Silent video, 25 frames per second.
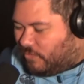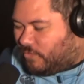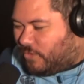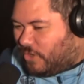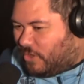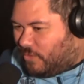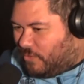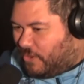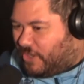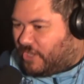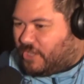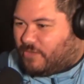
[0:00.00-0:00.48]
we,
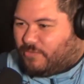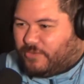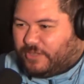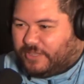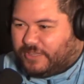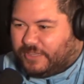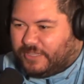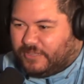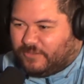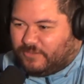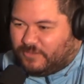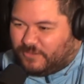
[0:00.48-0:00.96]
we wiki
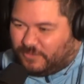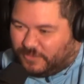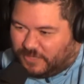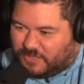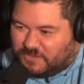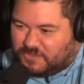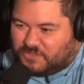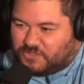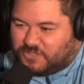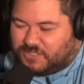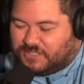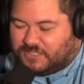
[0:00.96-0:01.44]
when there were
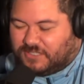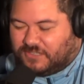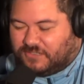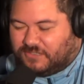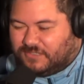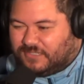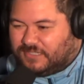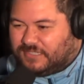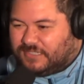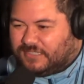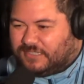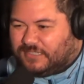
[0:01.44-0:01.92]
there was dress
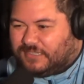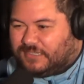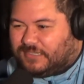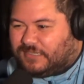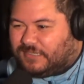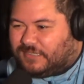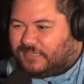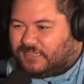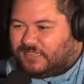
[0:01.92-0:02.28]
codes.